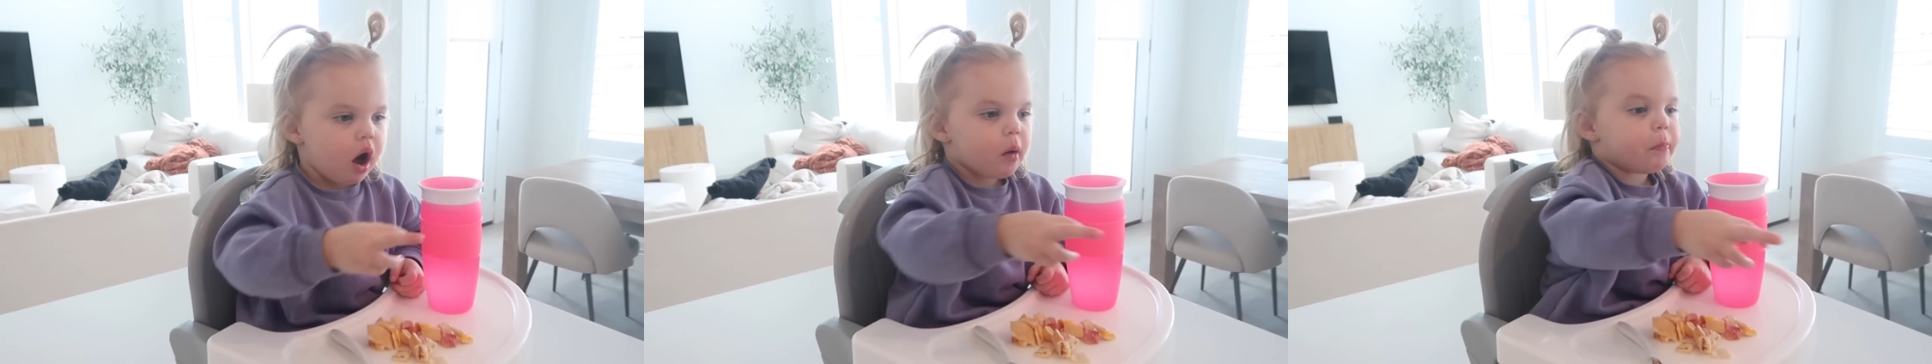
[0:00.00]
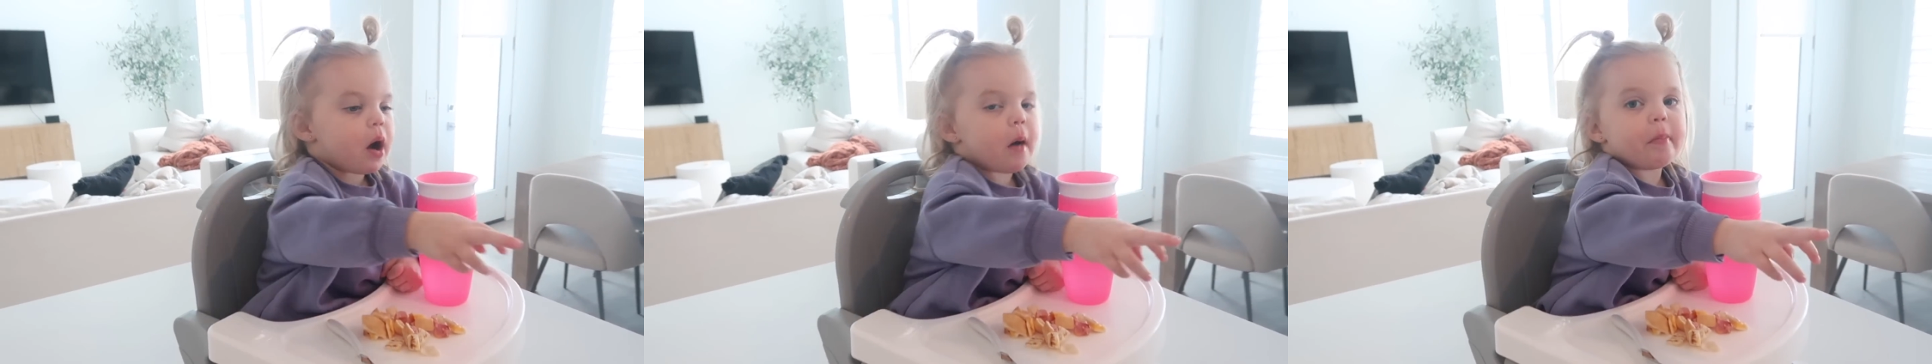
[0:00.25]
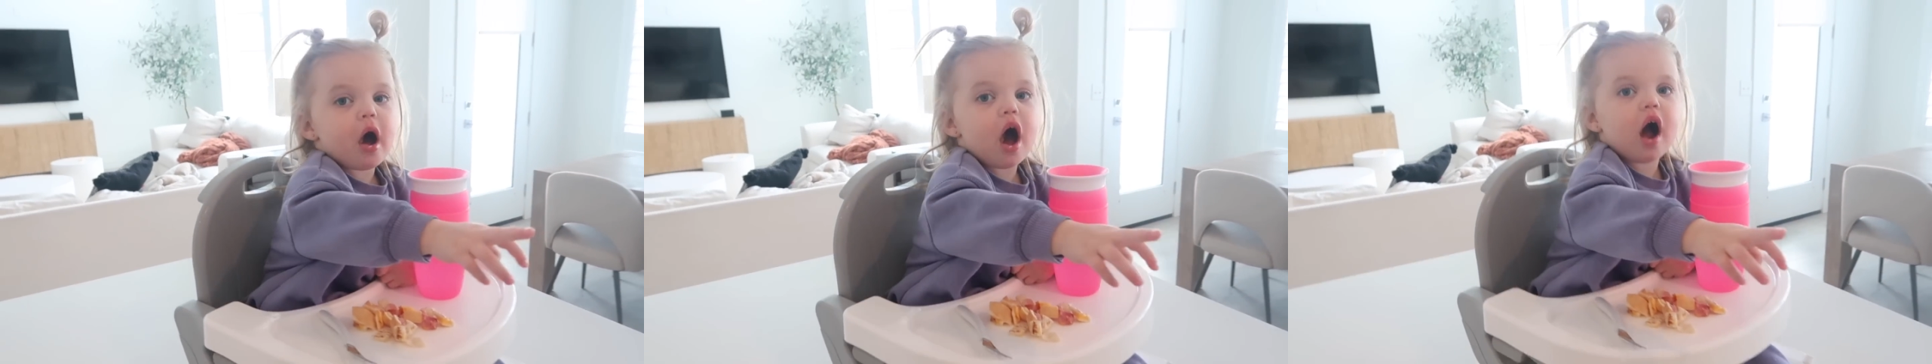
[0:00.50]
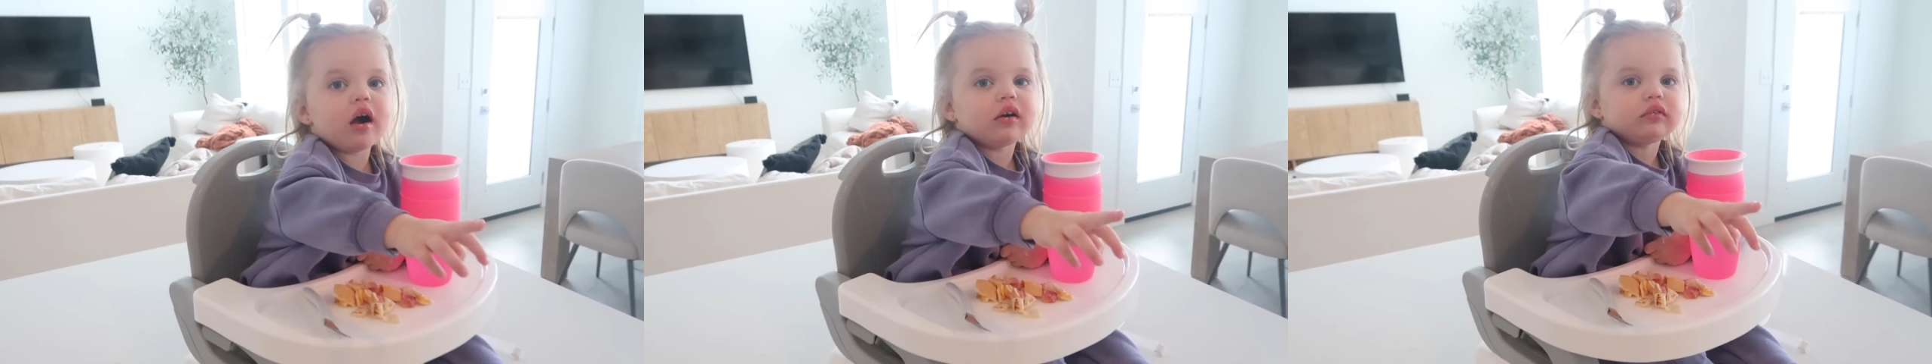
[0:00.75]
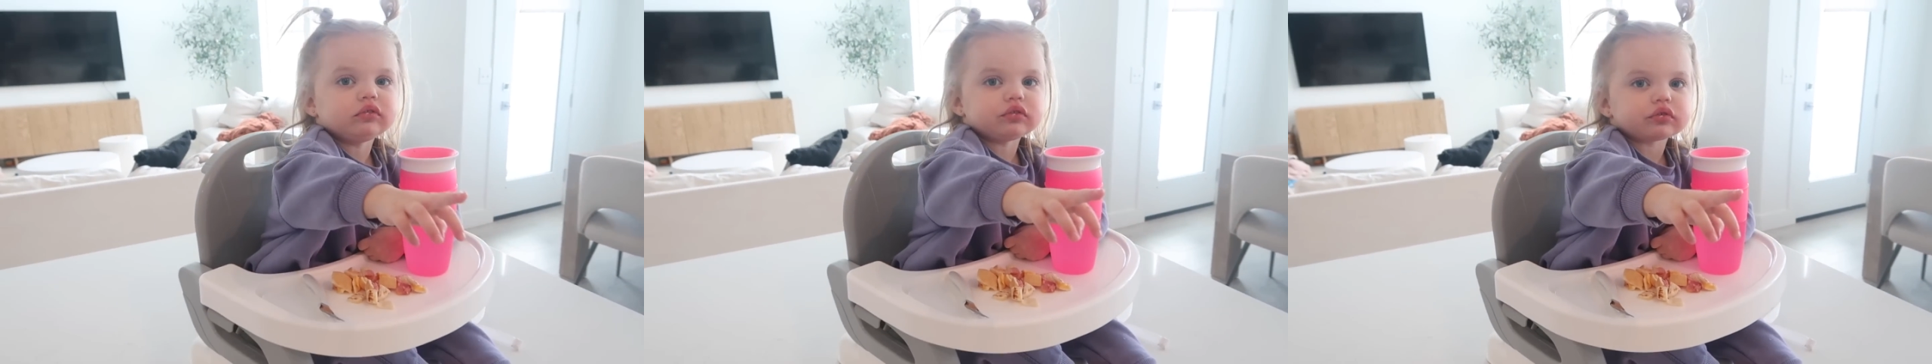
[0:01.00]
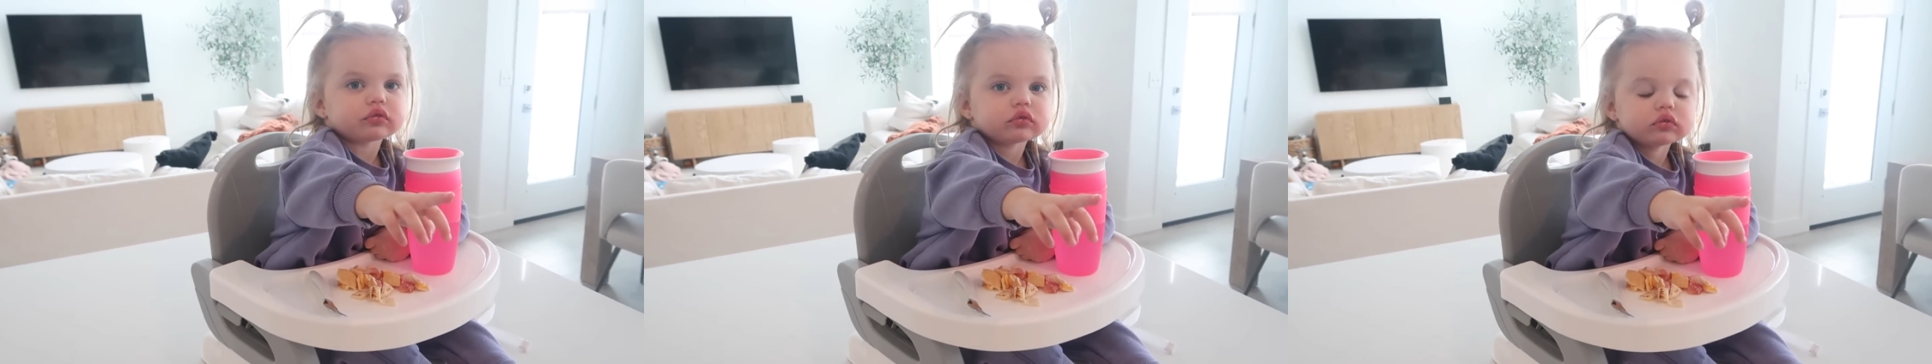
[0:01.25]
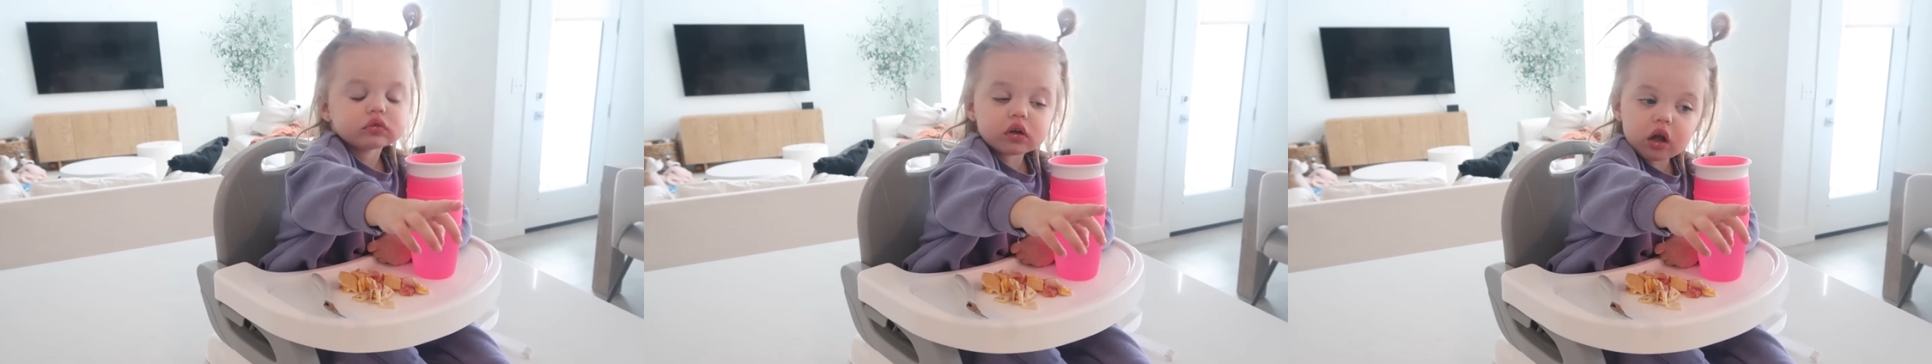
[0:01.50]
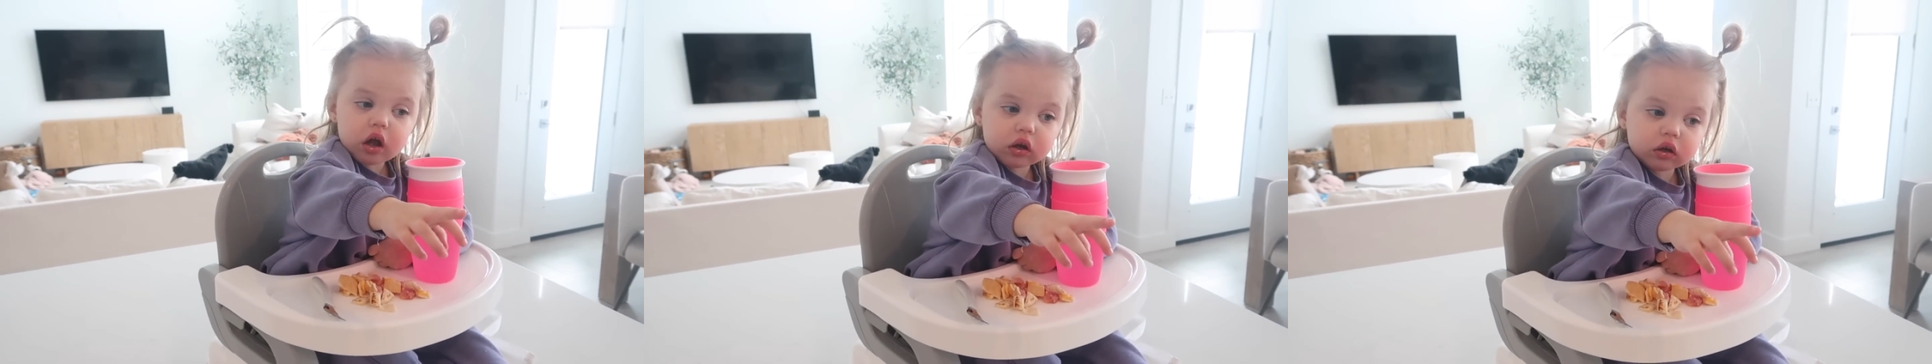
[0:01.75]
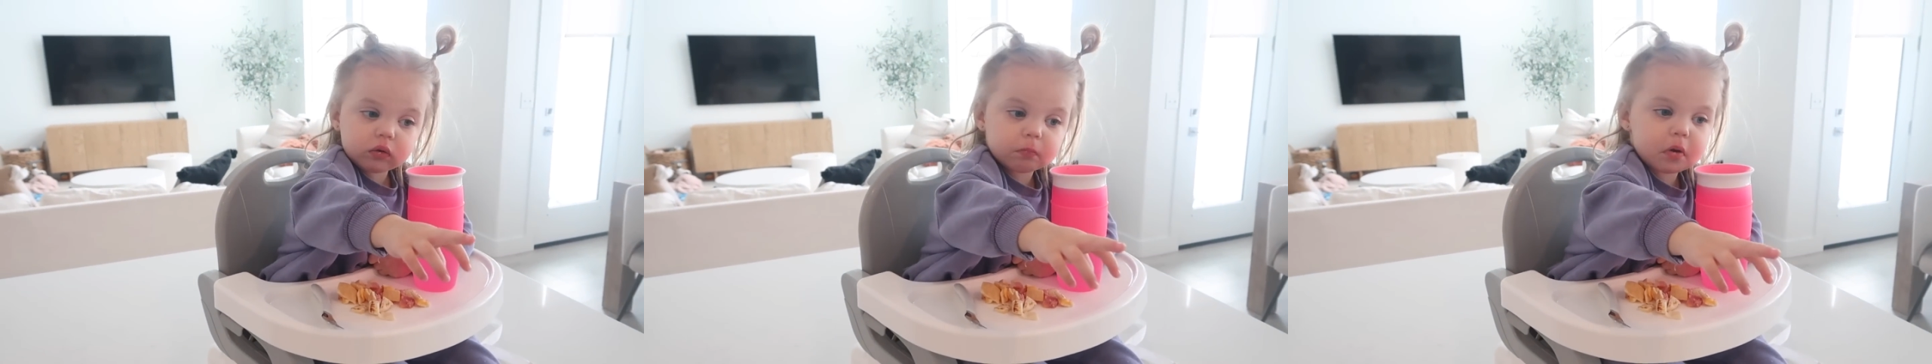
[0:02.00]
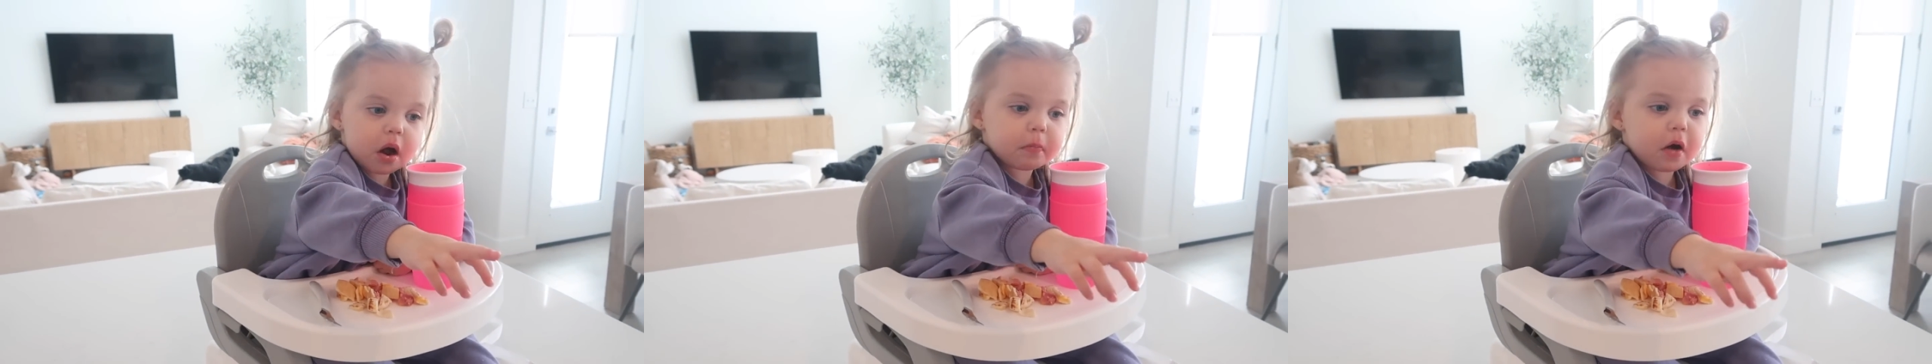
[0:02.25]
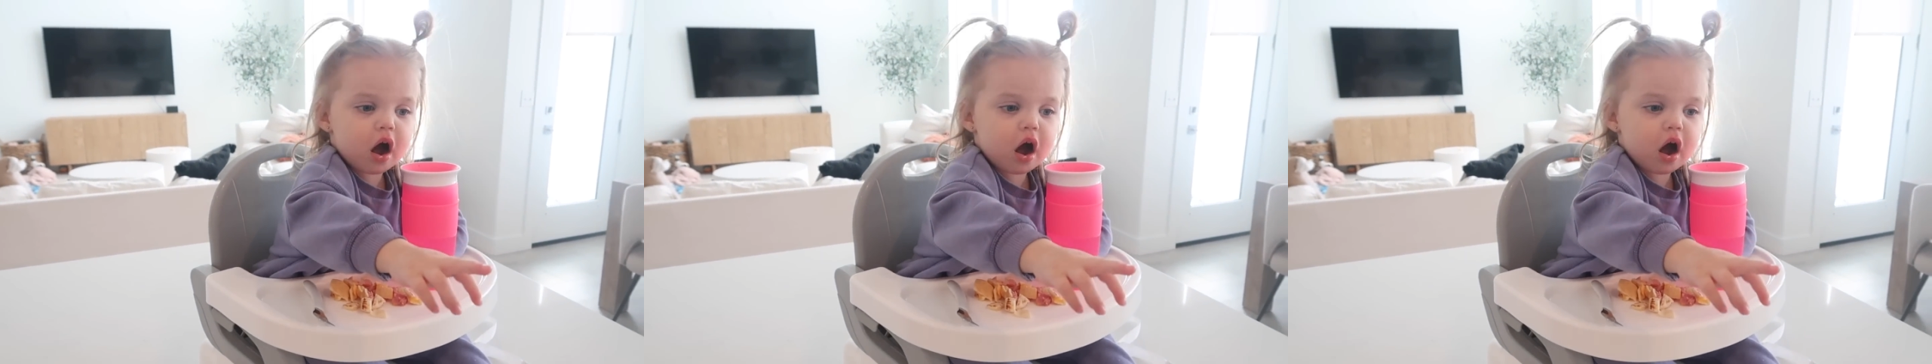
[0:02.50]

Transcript: was very upset that she missed the bus,